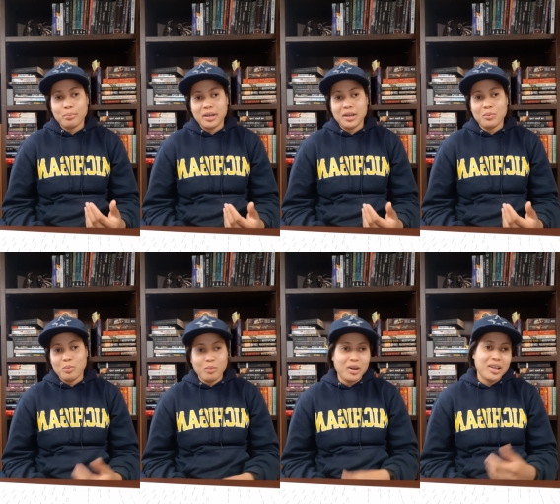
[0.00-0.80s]
me
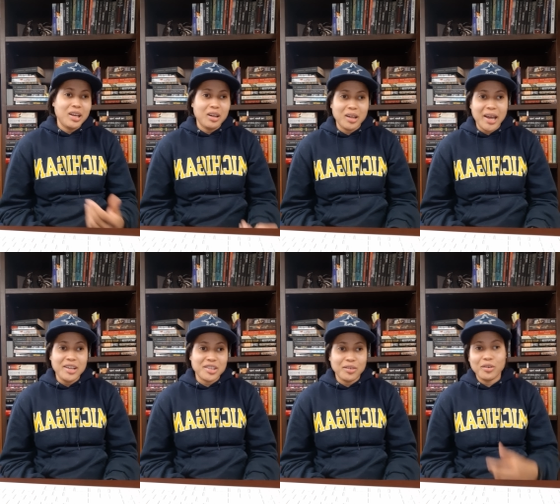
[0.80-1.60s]
get an
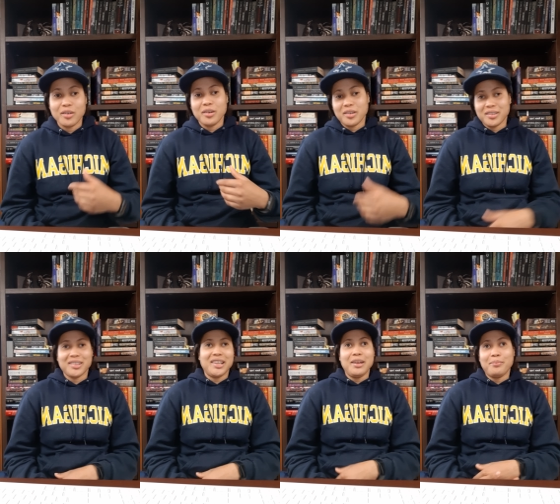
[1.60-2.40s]
agent or
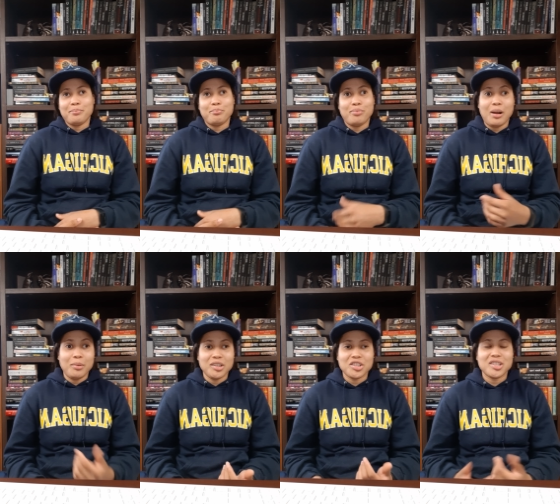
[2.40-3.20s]
get
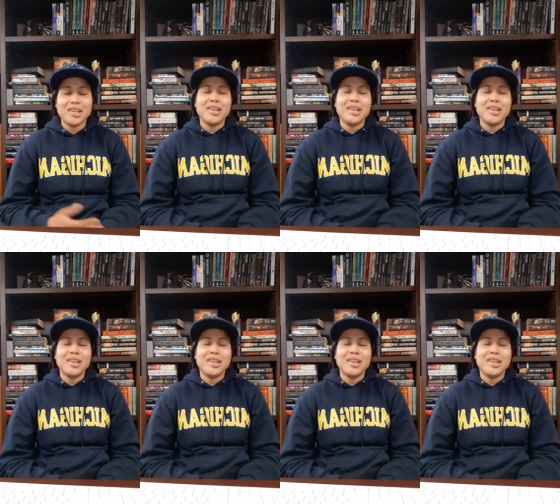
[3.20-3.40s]
published.